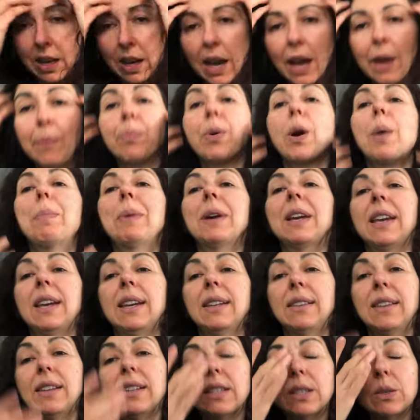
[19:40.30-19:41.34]
I
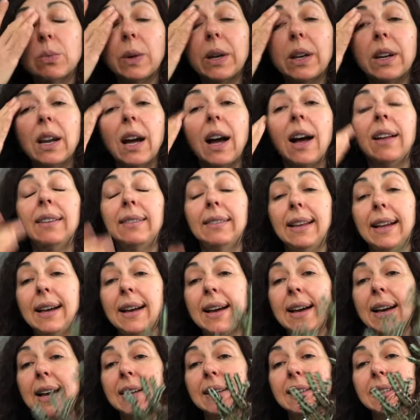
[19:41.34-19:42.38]
propagate this one a
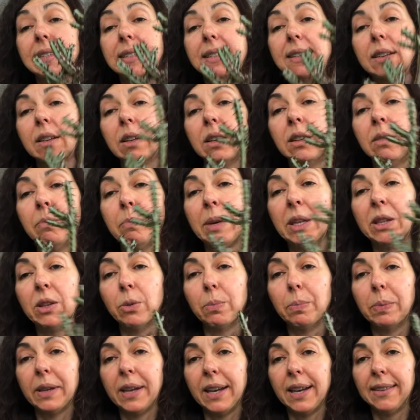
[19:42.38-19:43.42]
lot. Mother
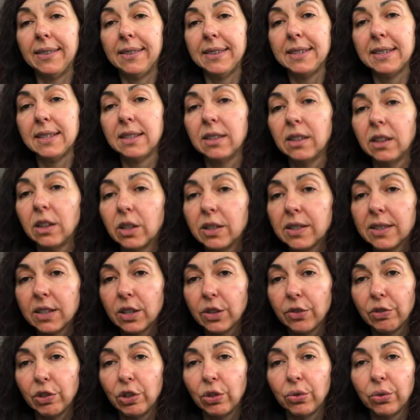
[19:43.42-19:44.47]
plant is in the
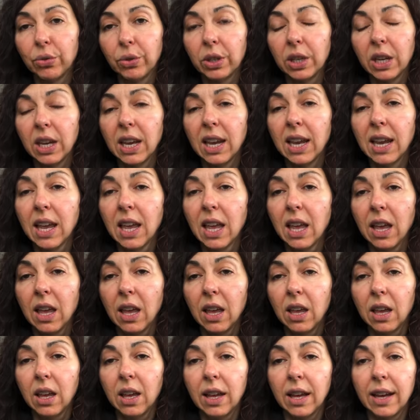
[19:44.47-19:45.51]
conservatory.
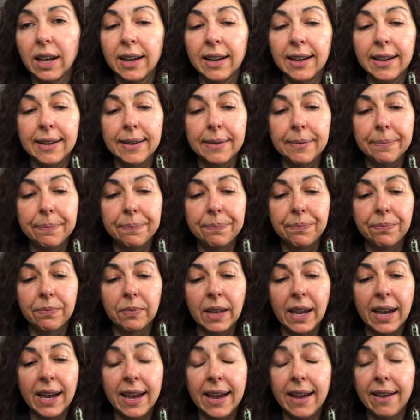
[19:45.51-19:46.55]
Um,
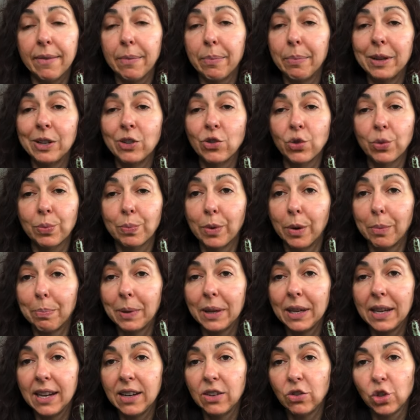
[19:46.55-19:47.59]
I have a bunch of
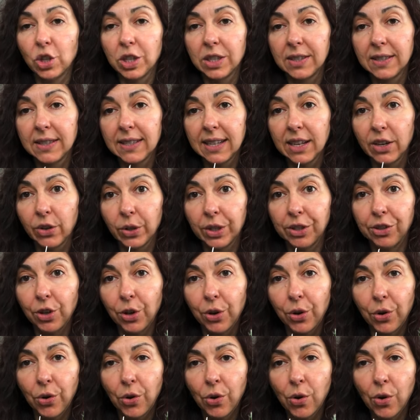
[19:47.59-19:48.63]
propagations here at
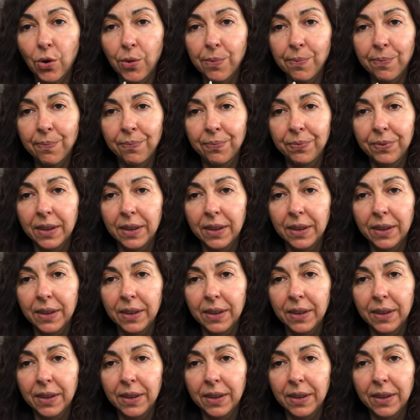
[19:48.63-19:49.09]
home.